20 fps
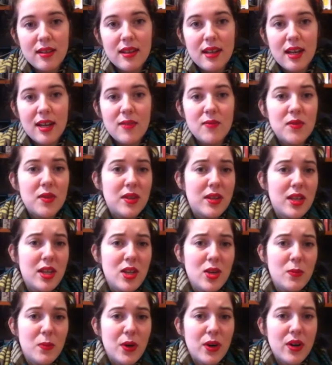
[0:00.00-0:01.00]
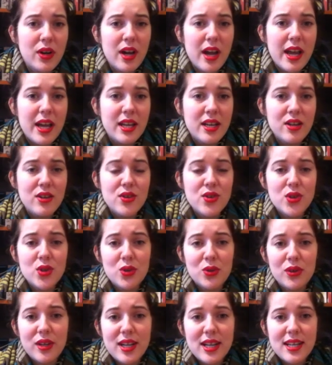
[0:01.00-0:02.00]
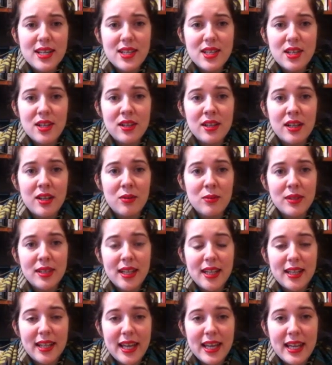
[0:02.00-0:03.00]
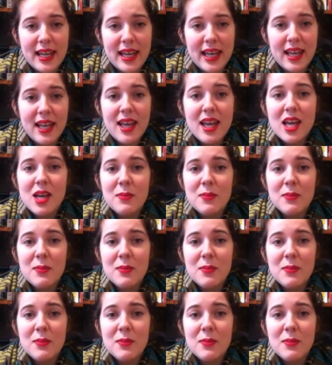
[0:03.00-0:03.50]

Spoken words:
kind of humor in your stories, you're gonna really like it.